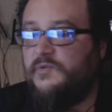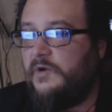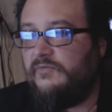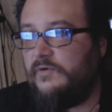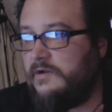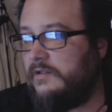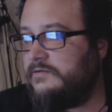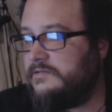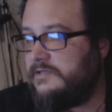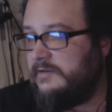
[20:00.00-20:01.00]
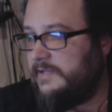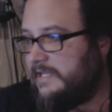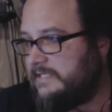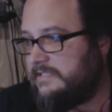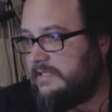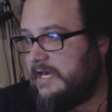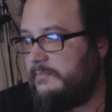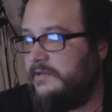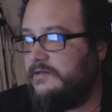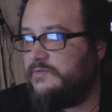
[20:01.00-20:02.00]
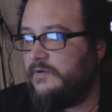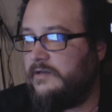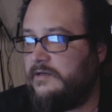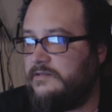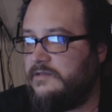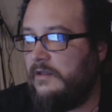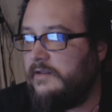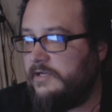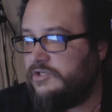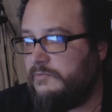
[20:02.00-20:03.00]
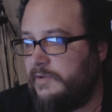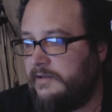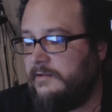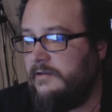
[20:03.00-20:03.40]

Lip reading: be $24. It's going to be less than that, because we're going to consolidate shipping.